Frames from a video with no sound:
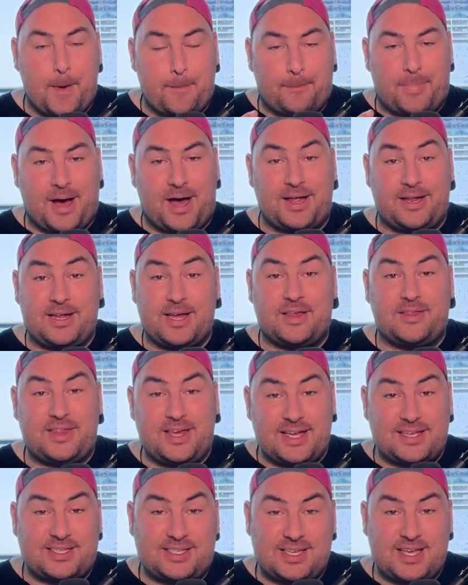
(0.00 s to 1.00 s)
But
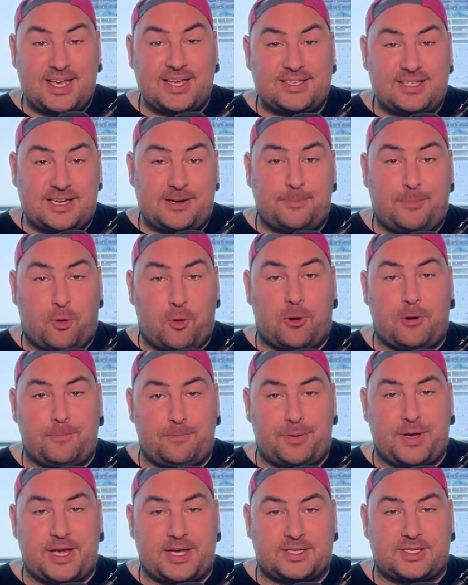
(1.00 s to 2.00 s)
this is an important
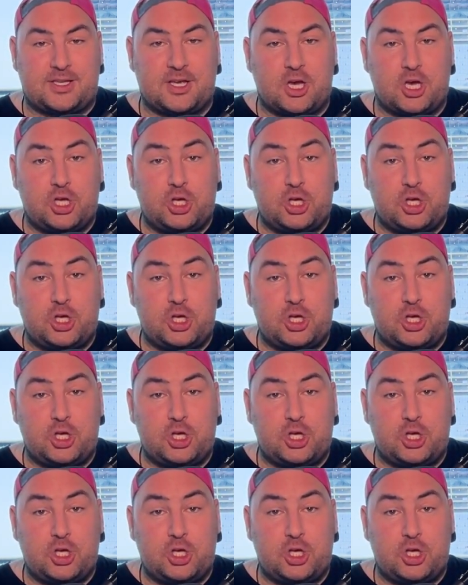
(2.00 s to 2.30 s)
piece.